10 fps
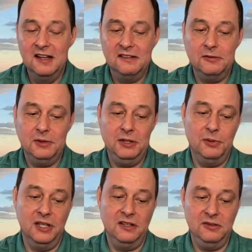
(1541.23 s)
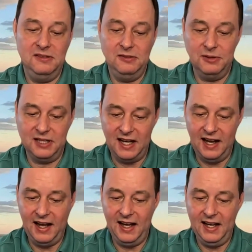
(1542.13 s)
So what you want to do is you want to
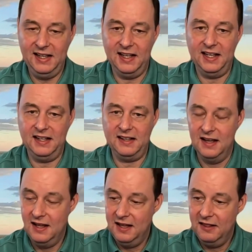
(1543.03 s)
highlight